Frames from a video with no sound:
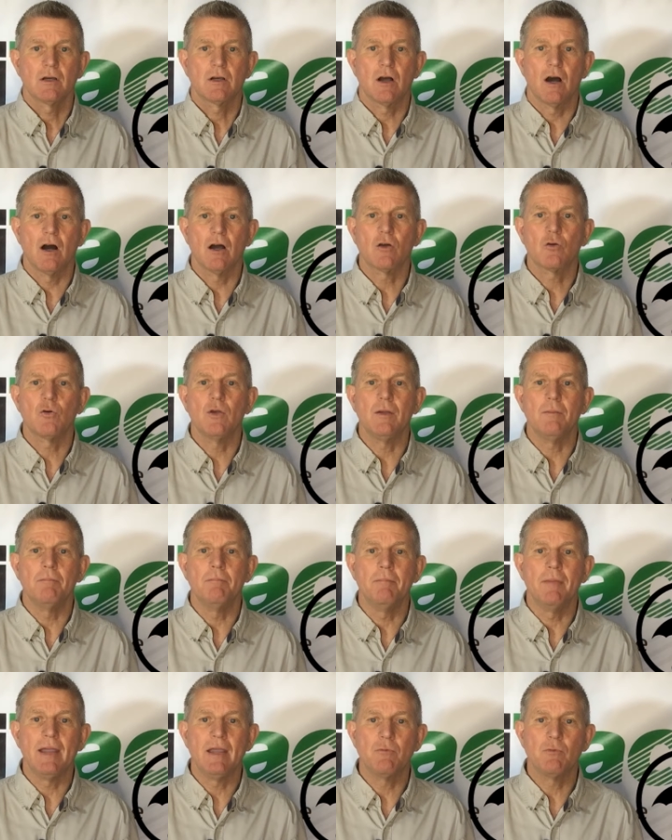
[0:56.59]
Concrete
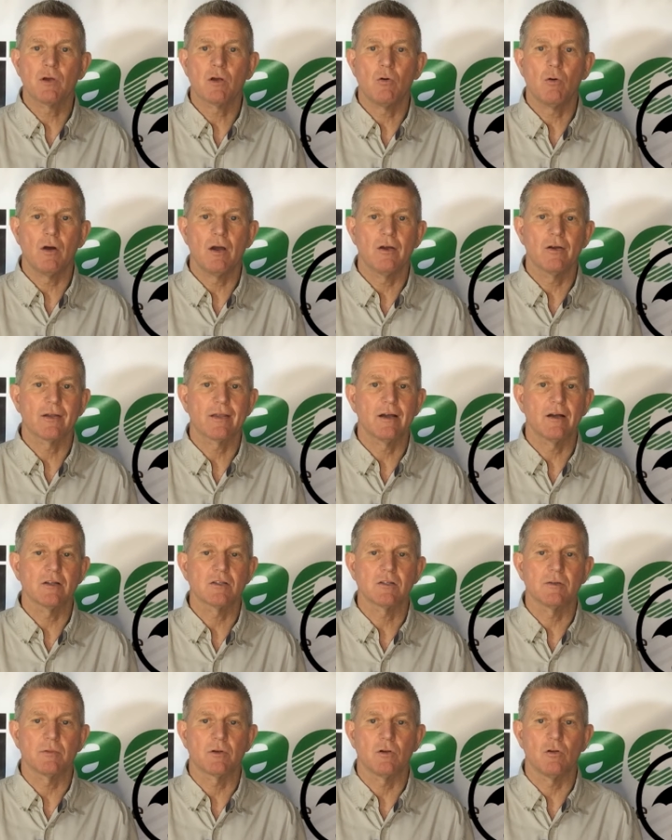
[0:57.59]
may require a calcium